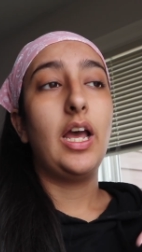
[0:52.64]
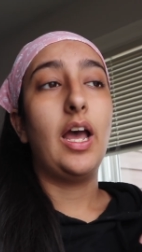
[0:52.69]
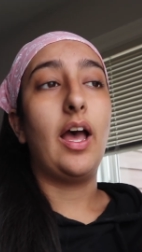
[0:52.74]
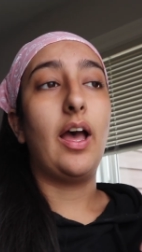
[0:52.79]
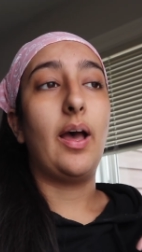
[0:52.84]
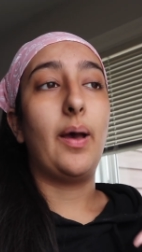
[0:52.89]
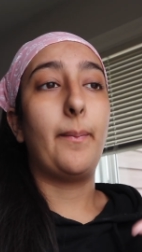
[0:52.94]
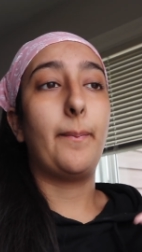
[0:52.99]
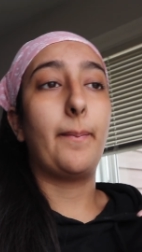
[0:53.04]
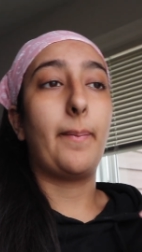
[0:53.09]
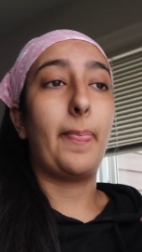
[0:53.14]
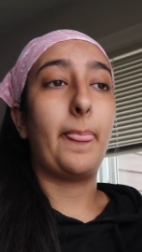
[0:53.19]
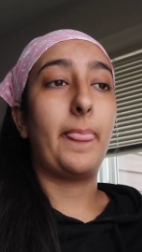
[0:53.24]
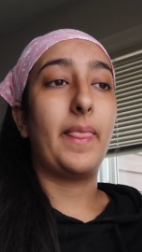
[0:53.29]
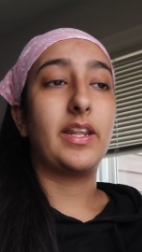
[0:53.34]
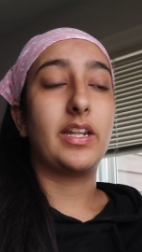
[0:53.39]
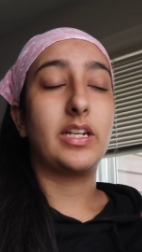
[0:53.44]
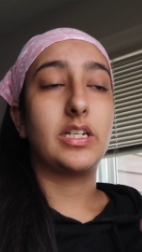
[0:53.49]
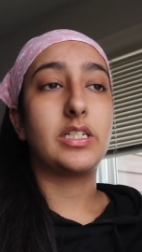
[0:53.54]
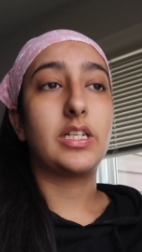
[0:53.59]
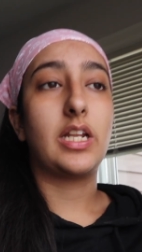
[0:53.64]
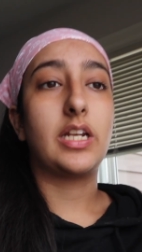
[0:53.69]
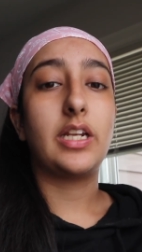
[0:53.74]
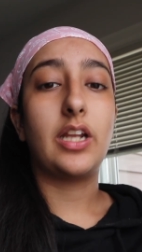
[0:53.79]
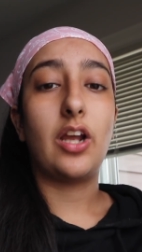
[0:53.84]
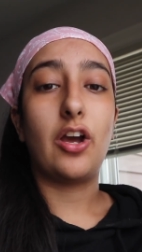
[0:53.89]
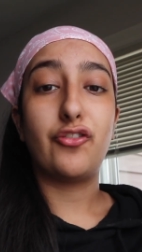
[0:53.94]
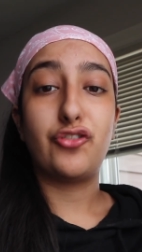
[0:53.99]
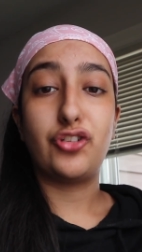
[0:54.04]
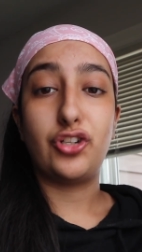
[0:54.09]
Um, and then Sunday
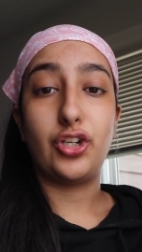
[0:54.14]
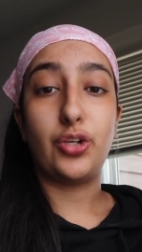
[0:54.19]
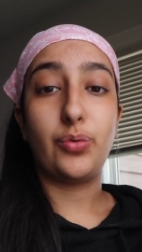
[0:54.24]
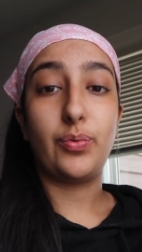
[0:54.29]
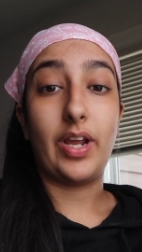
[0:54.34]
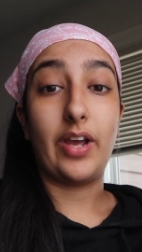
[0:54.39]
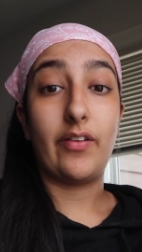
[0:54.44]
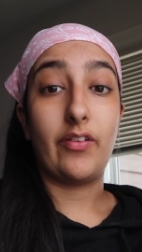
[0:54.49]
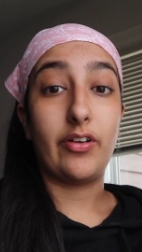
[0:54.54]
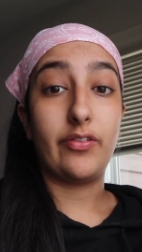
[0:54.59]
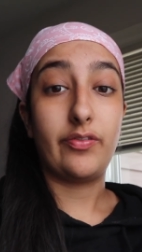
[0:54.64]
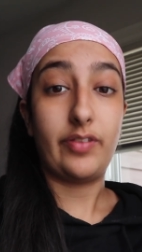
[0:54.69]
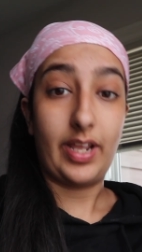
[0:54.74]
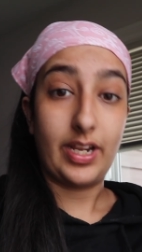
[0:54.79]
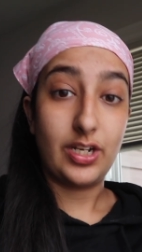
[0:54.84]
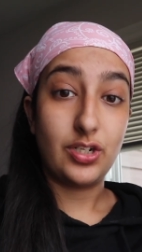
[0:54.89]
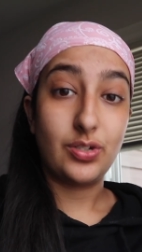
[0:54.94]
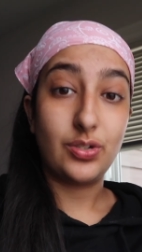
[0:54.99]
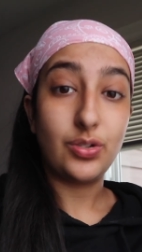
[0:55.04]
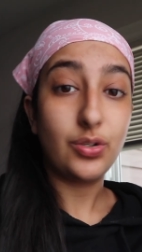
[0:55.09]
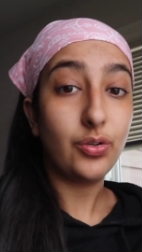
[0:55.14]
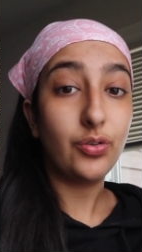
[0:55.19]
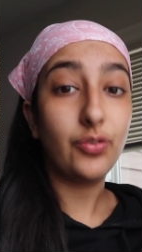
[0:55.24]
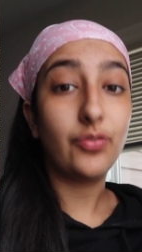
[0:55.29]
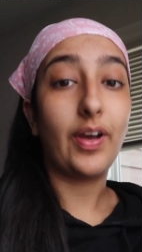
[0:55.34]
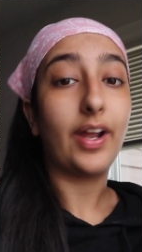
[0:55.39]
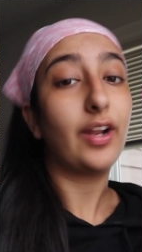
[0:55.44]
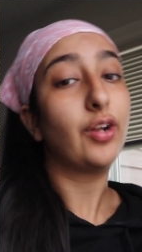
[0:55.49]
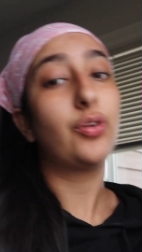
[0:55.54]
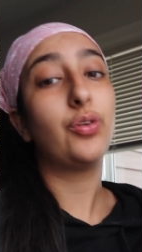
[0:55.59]
afternoon we have our flight to
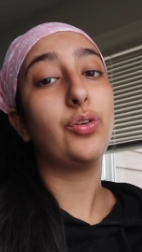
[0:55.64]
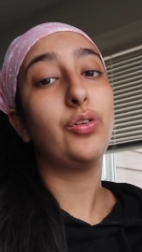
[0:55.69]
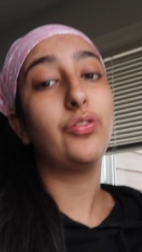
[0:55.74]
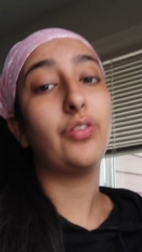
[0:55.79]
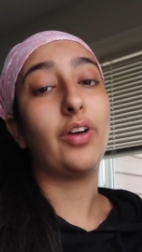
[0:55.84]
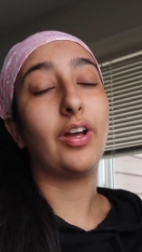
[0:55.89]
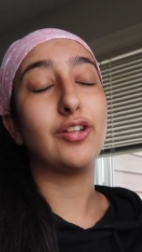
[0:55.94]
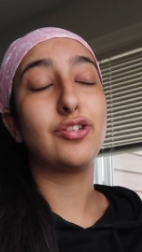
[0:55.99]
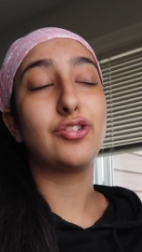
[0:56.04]
Vancouver.